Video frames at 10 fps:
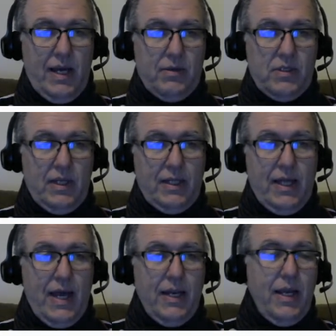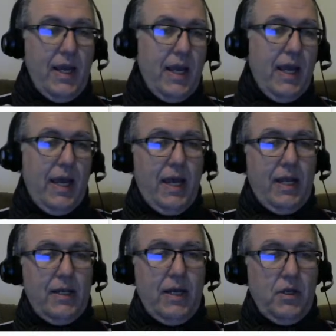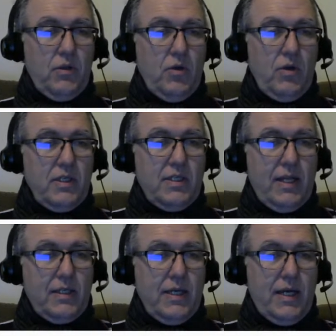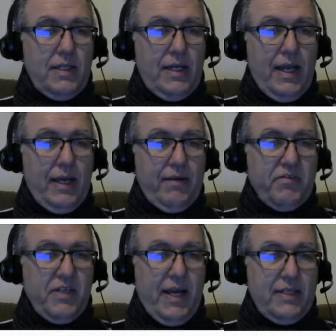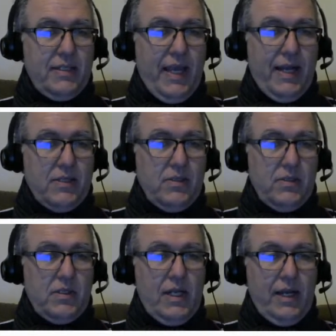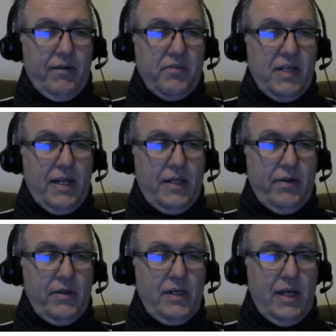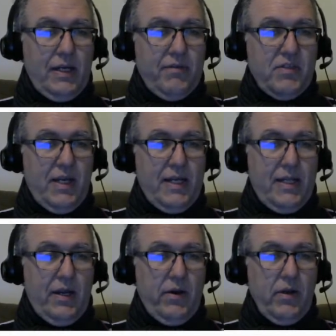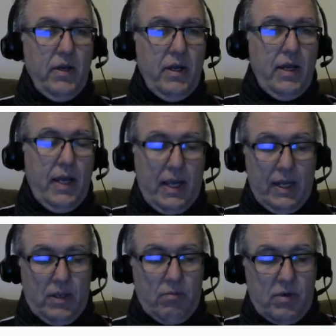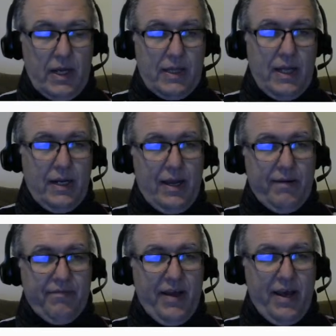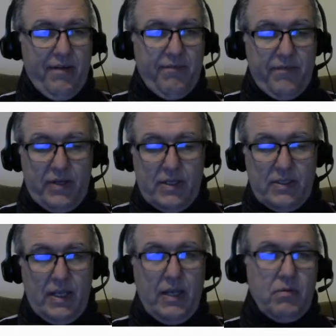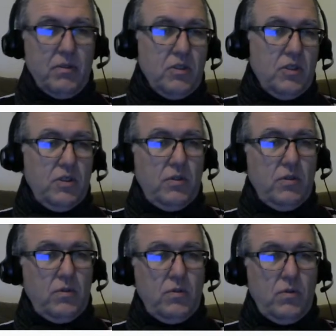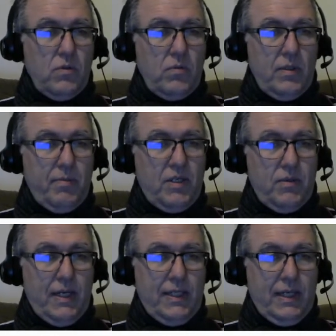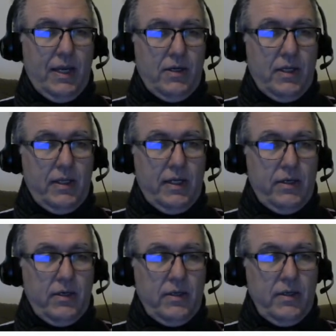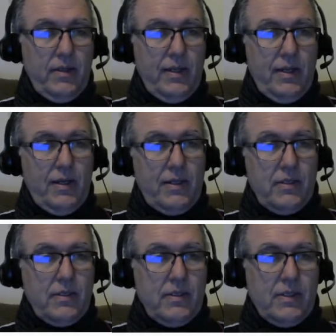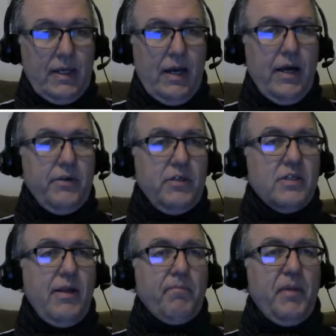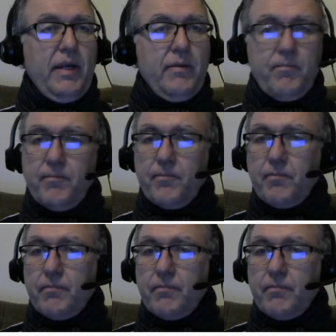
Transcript: 2,000 like that. And you'll notice that the negative signs cancel. There's a negative sign there and a negative sign there. And you will get that FF is equal to, let me do it on the calculator. It's like 100 something.